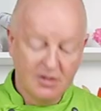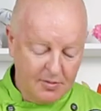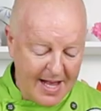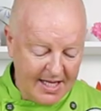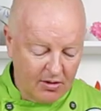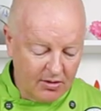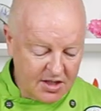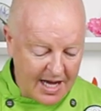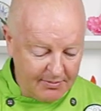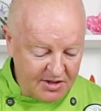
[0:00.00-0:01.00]
So depending on
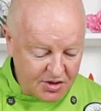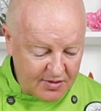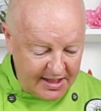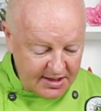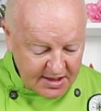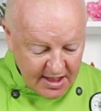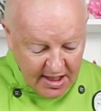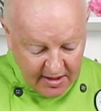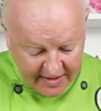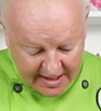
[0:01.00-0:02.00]
time restraints,
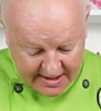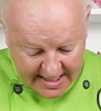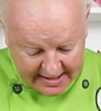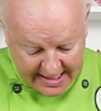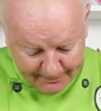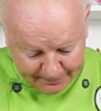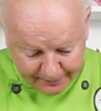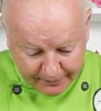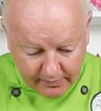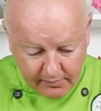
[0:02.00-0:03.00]
things like
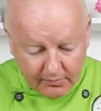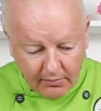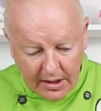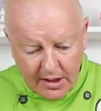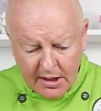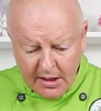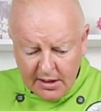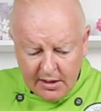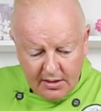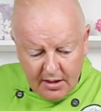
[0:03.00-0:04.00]
that.
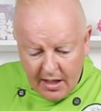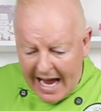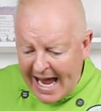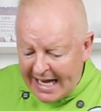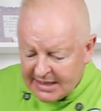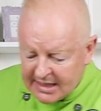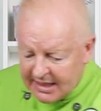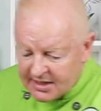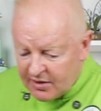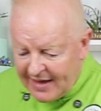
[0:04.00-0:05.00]
And
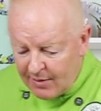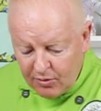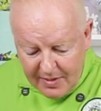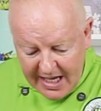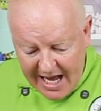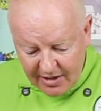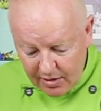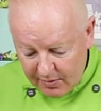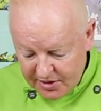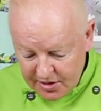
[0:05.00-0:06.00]
so that would be how
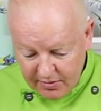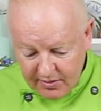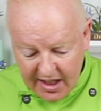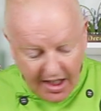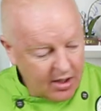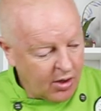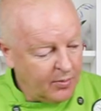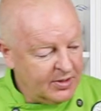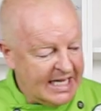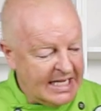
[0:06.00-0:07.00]
you would do the
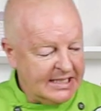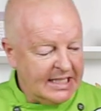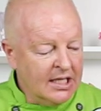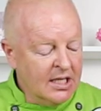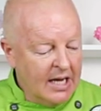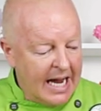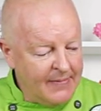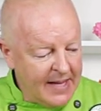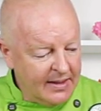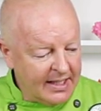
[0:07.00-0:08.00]
Gerbera daisy.
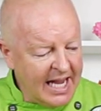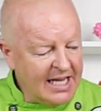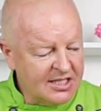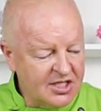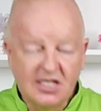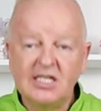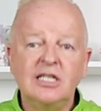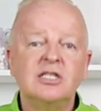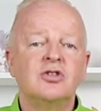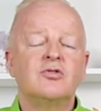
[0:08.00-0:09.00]
And then the calyx just
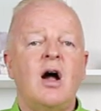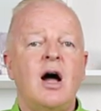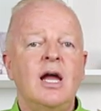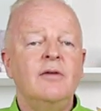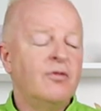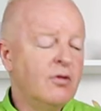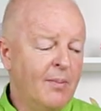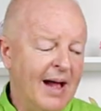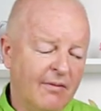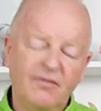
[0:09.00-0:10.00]
needs to dry for
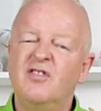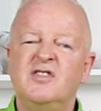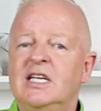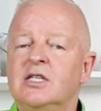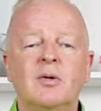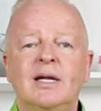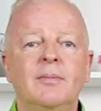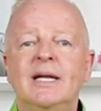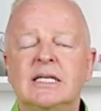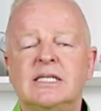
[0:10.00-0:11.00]
about
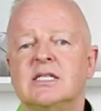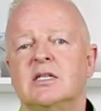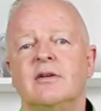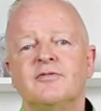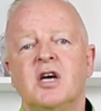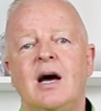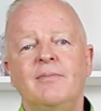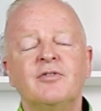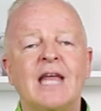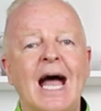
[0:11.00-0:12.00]
15–20 minutes is enough
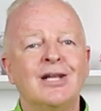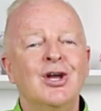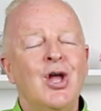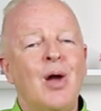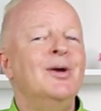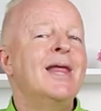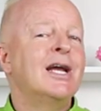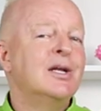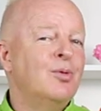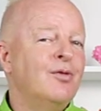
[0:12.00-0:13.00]
time for that. We're
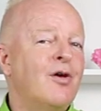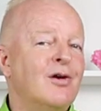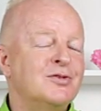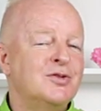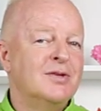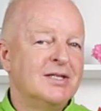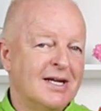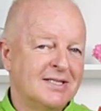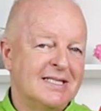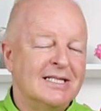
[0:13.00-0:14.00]
then going to move on to the
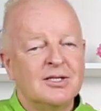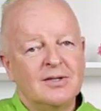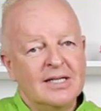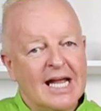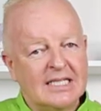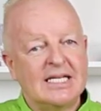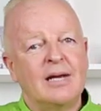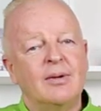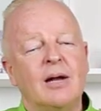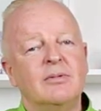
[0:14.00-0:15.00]
dusting. So in the next
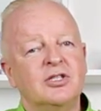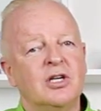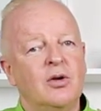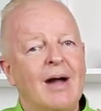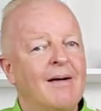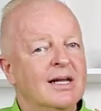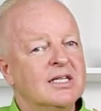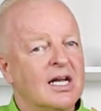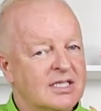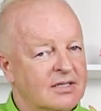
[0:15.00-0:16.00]
segment, I'm going to show you how I
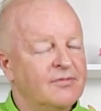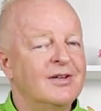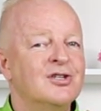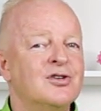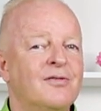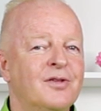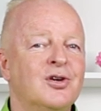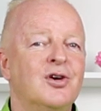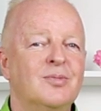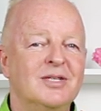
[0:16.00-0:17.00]
dust and finish off the
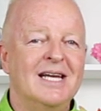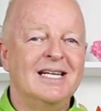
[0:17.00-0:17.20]
Gerbera